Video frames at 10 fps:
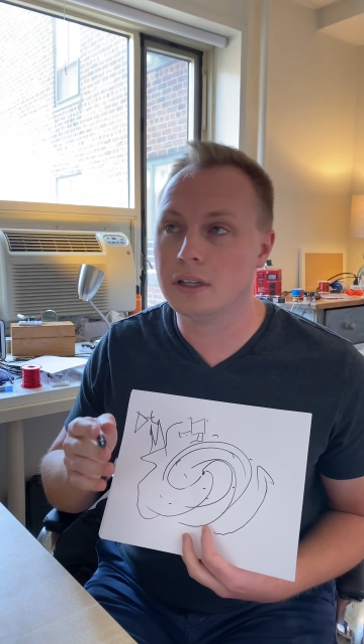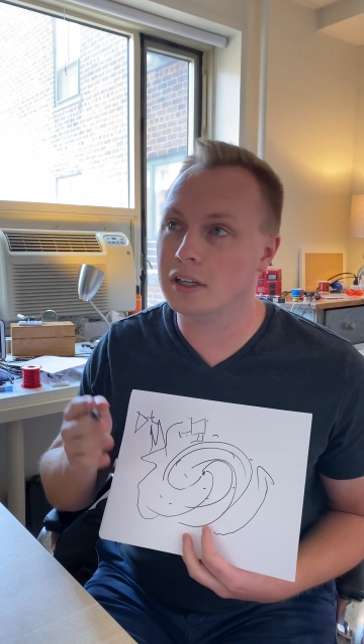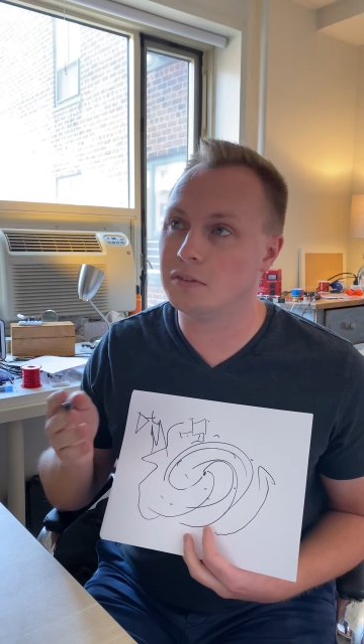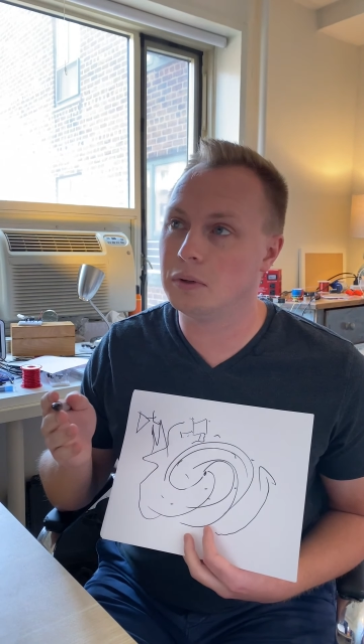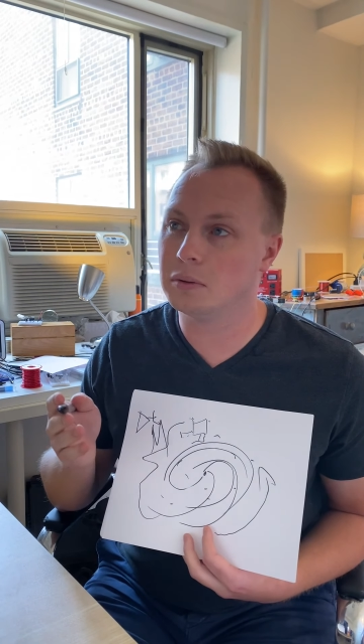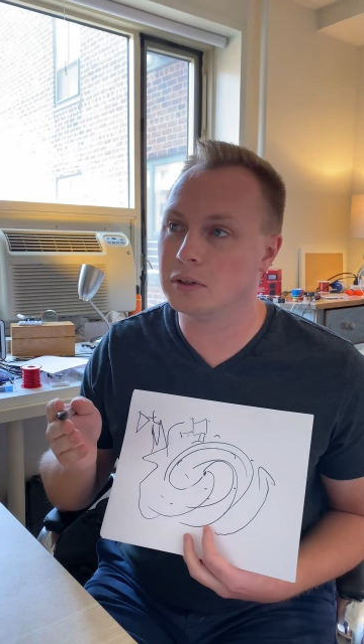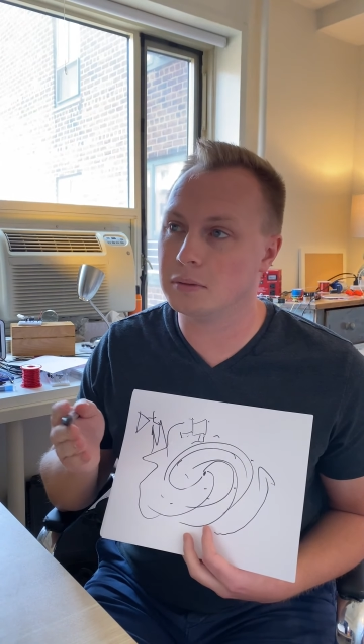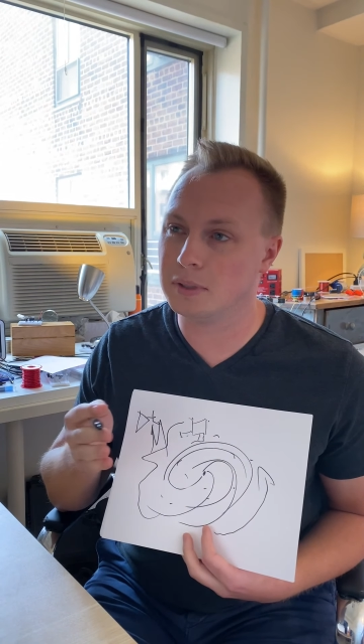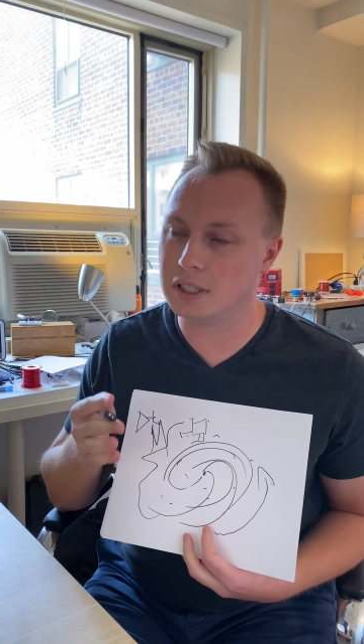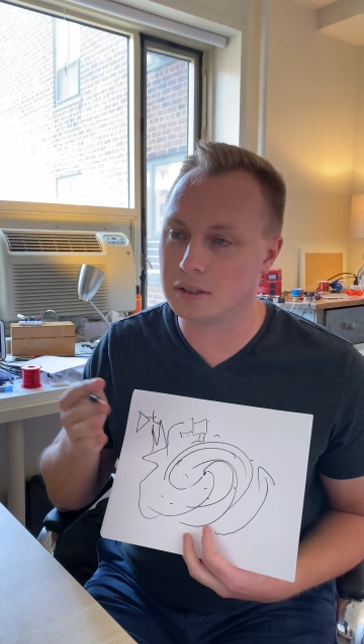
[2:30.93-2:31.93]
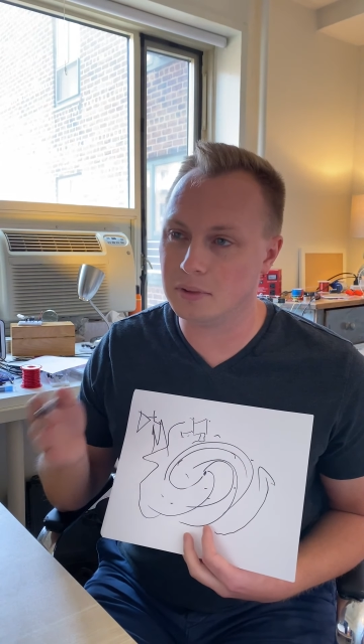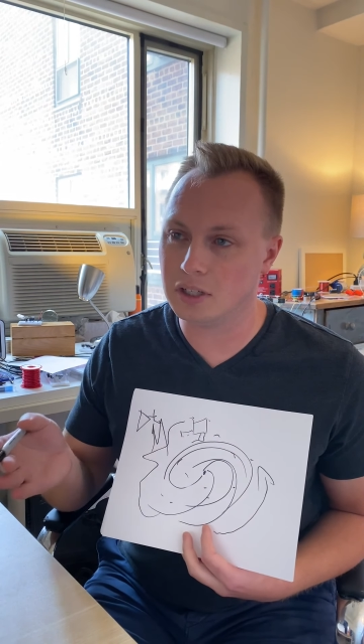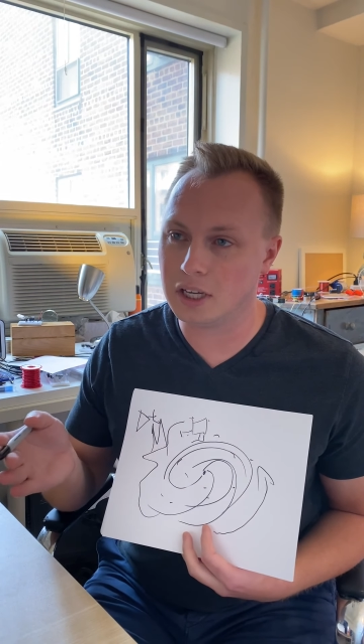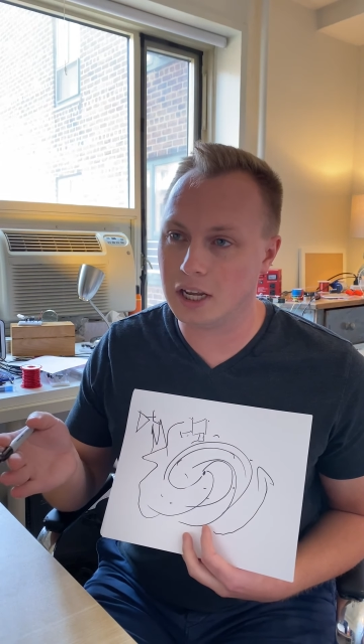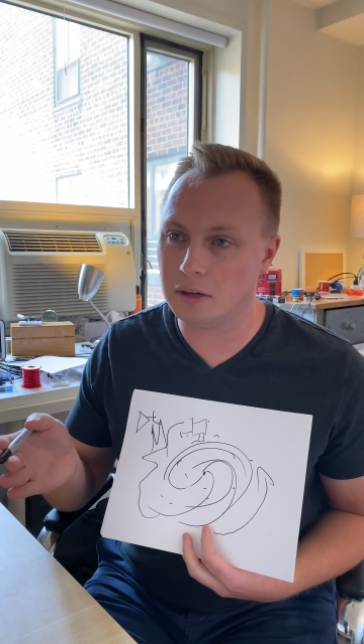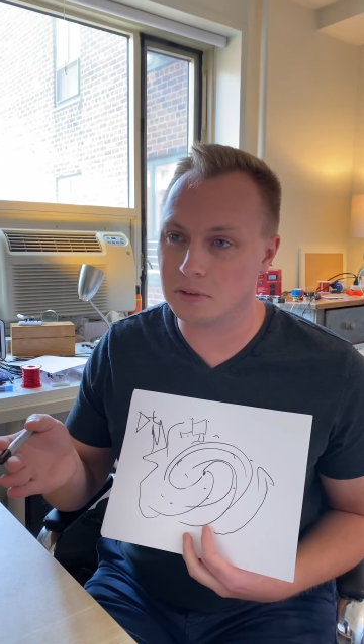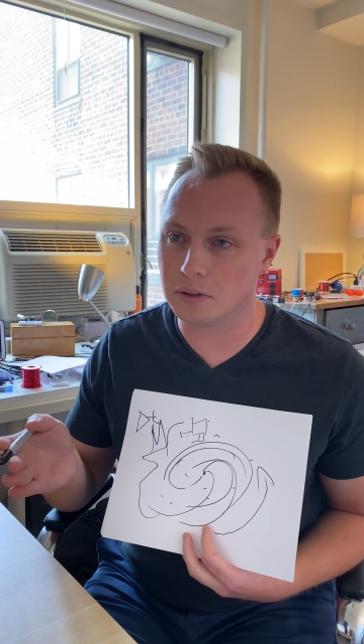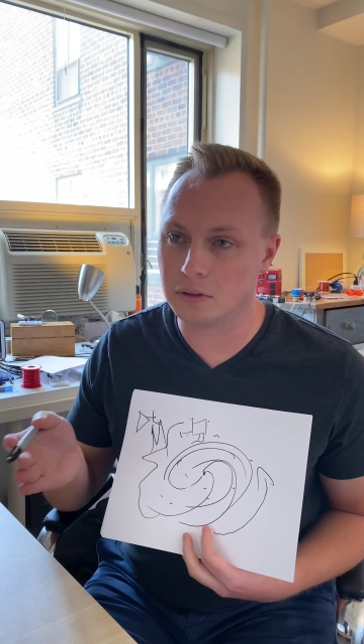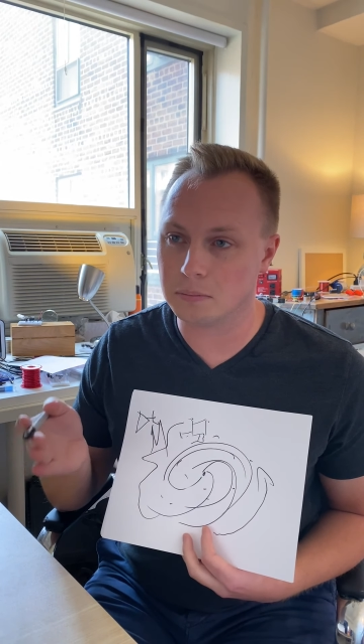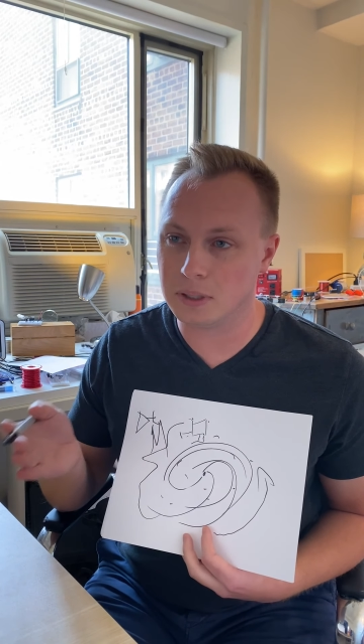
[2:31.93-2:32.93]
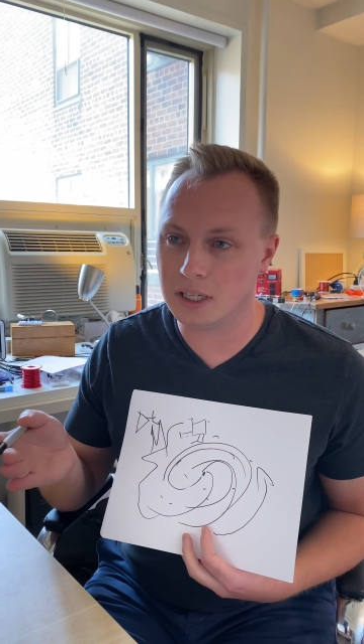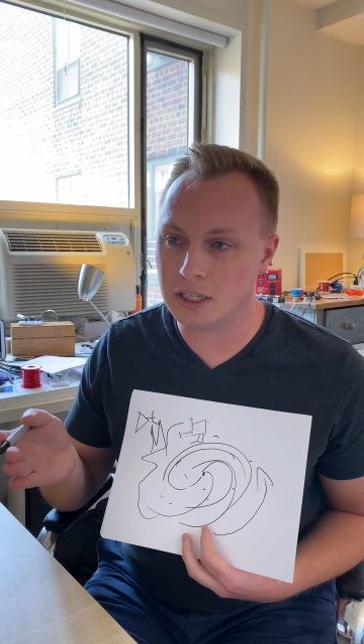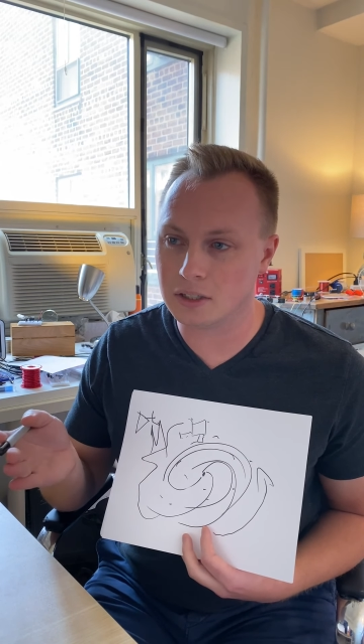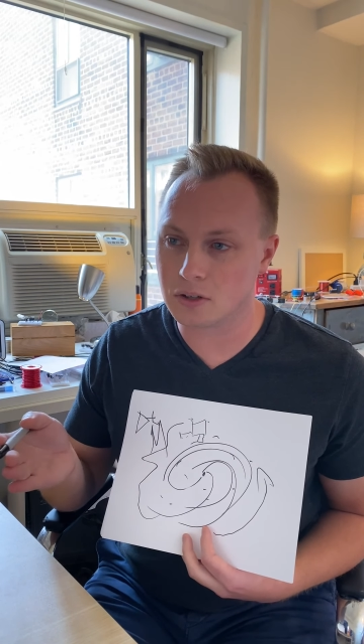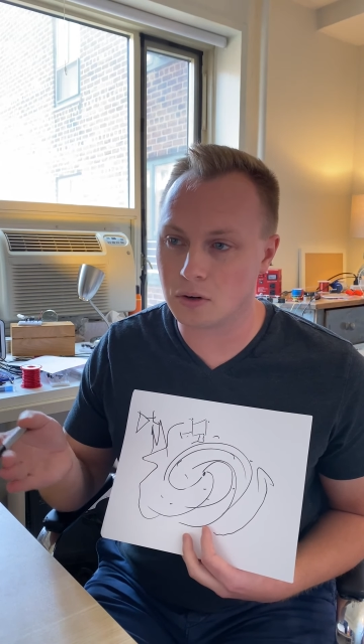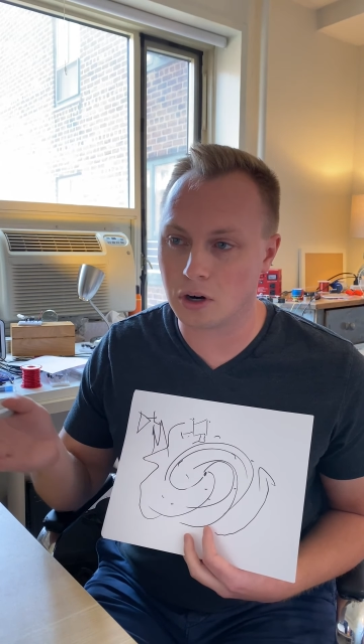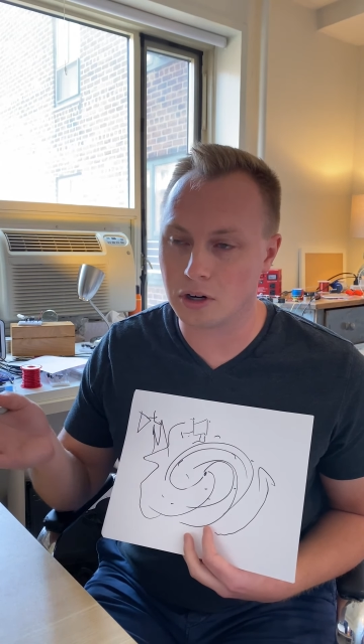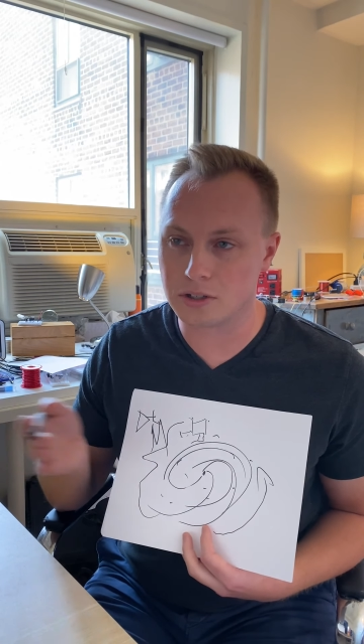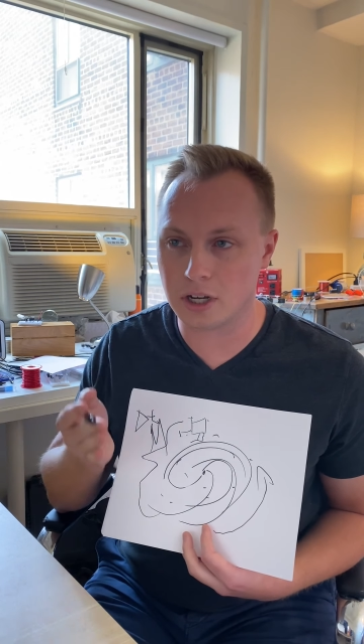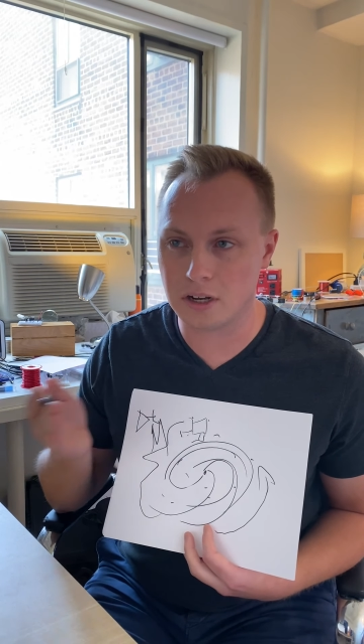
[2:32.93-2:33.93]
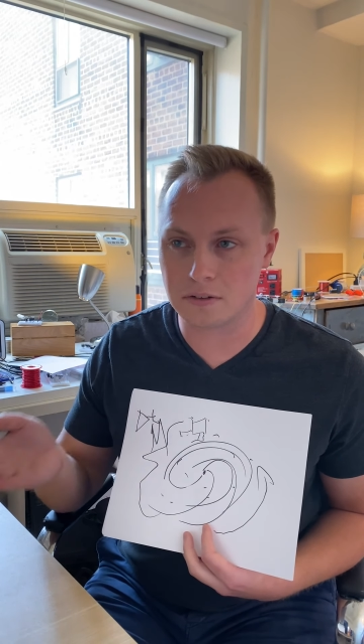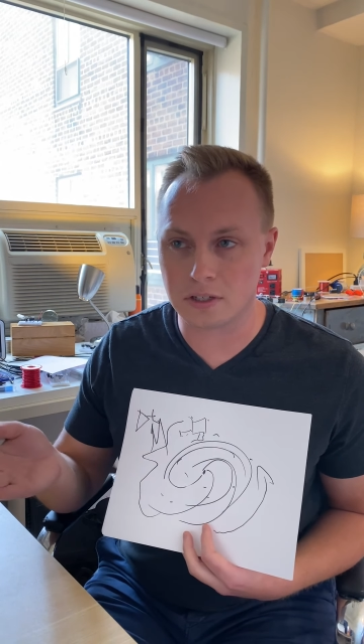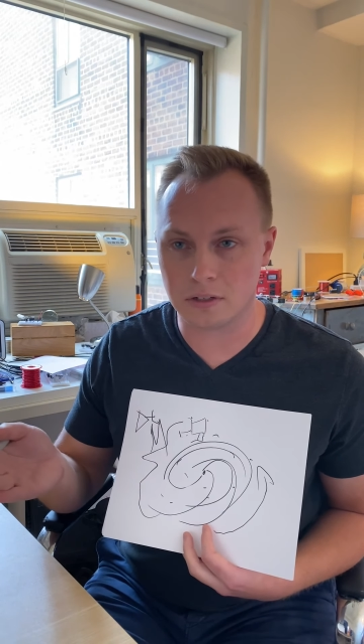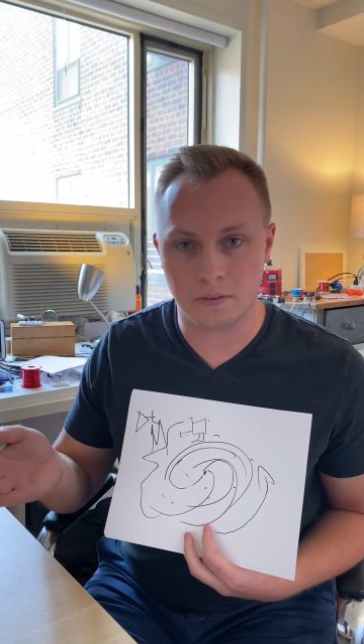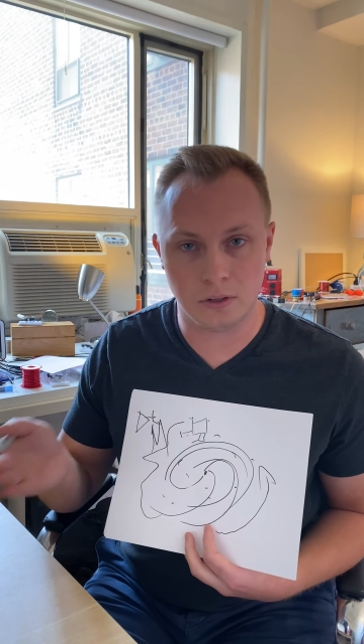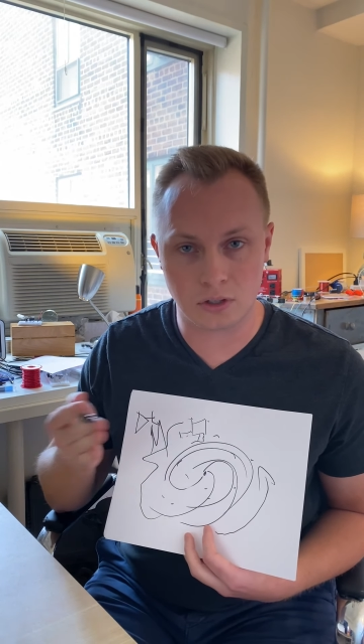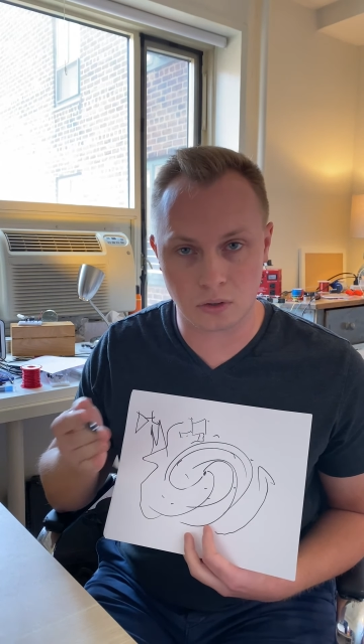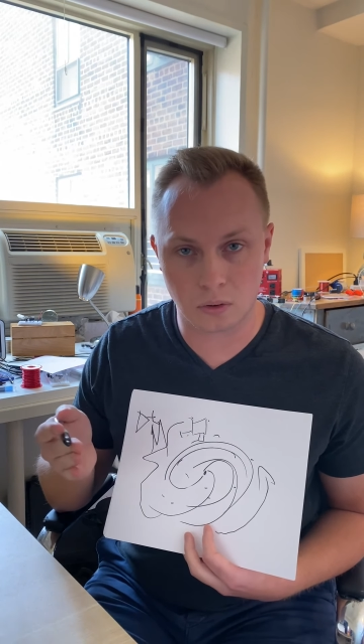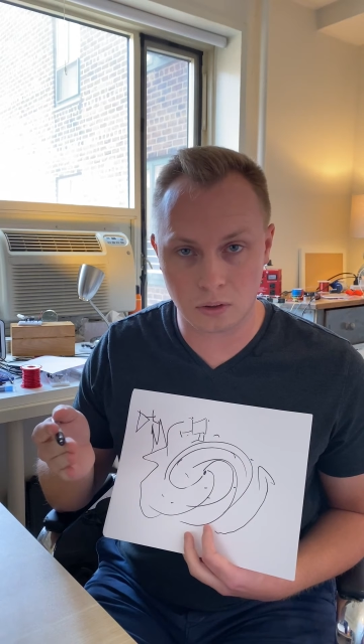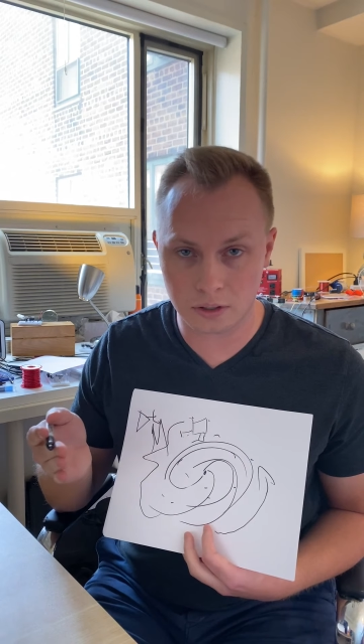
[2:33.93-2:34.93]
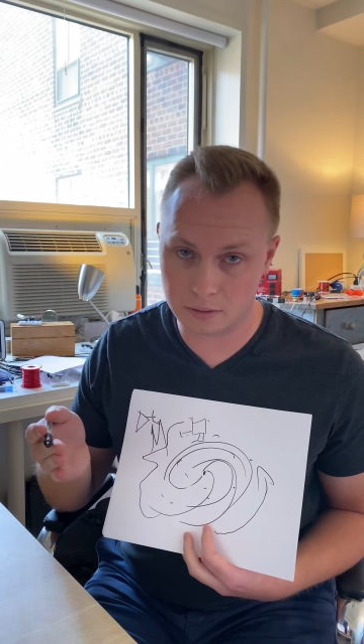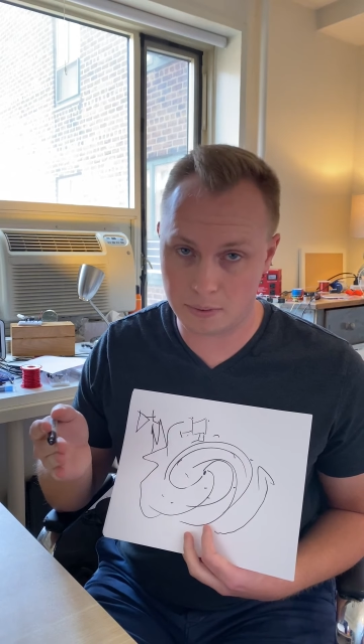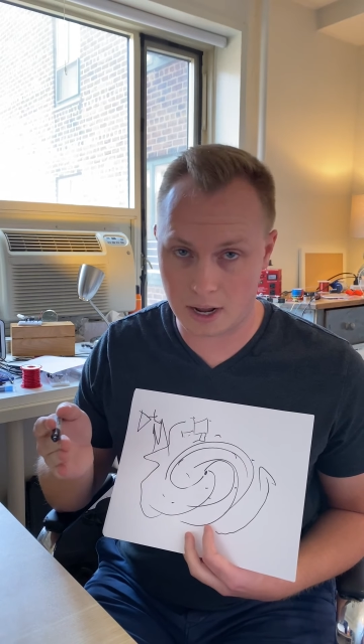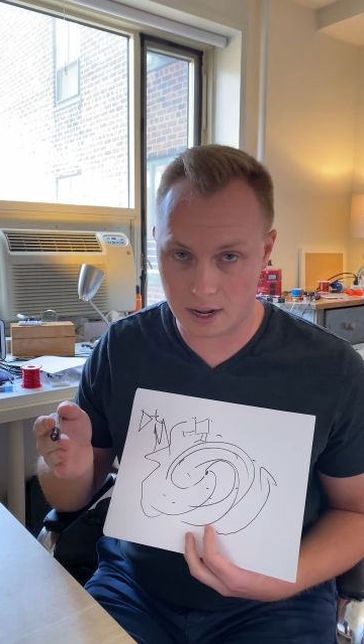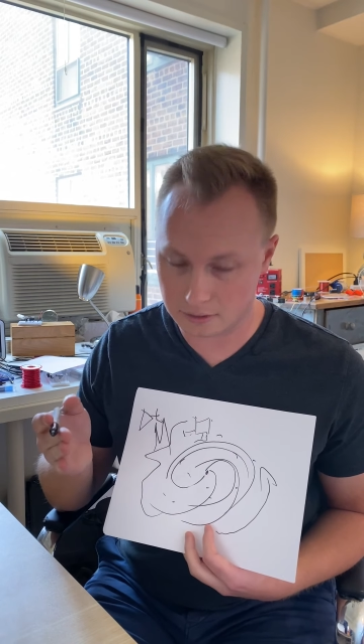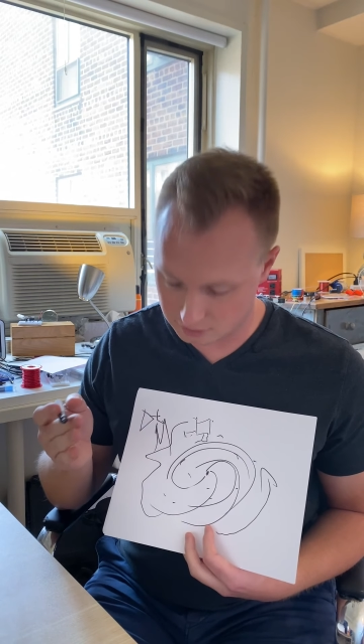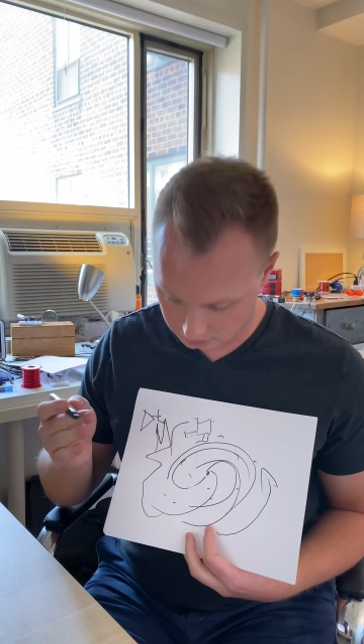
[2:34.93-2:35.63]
if we were to be communicating with other beings or ourselves in the future or in the past,